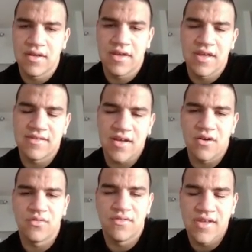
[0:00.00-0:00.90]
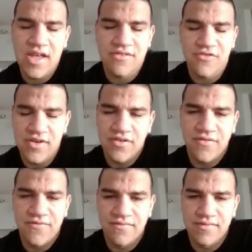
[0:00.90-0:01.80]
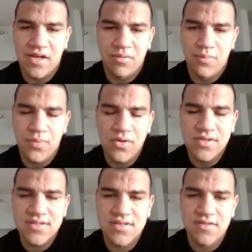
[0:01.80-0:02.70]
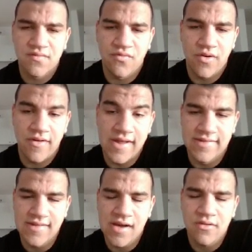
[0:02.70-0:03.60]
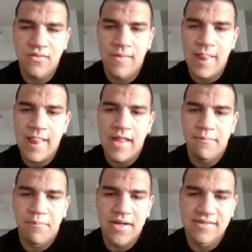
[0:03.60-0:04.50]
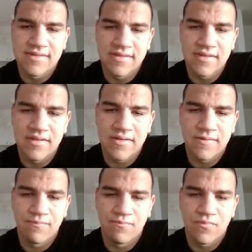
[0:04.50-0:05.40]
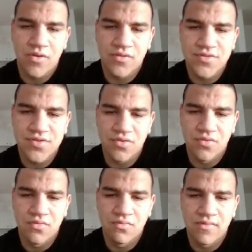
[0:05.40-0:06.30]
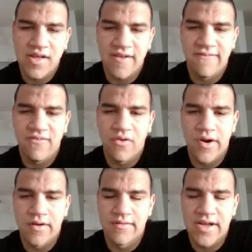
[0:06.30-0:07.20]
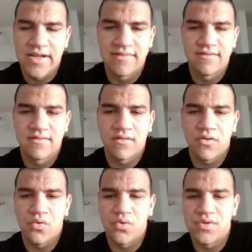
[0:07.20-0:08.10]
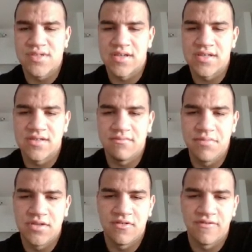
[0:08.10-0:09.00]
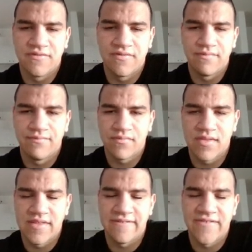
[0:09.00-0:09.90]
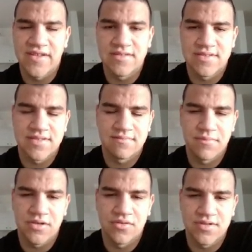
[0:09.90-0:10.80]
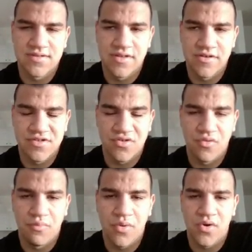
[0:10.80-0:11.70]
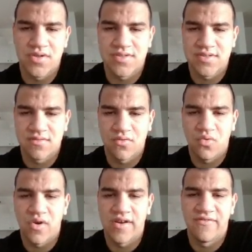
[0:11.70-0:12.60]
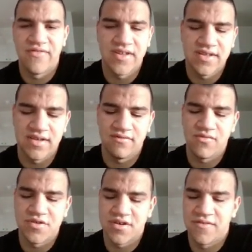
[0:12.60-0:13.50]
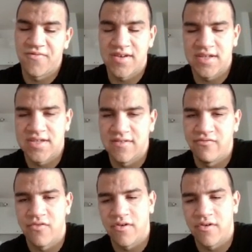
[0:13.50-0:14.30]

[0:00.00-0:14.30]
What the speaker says: get rid of double pawns for right now, but also f4 knight lose a little bit of defense because there's no pawns who are defending which are defending